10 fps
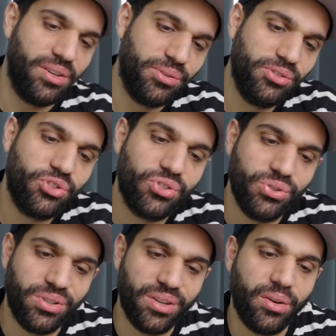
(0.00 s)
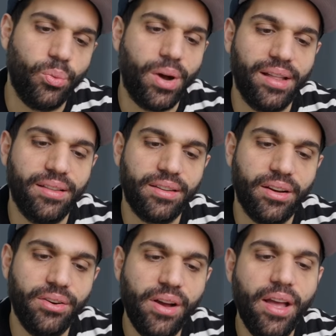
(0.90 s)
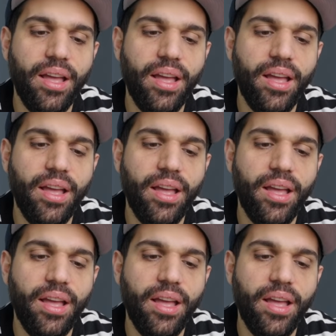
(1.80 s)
old studio a while ago.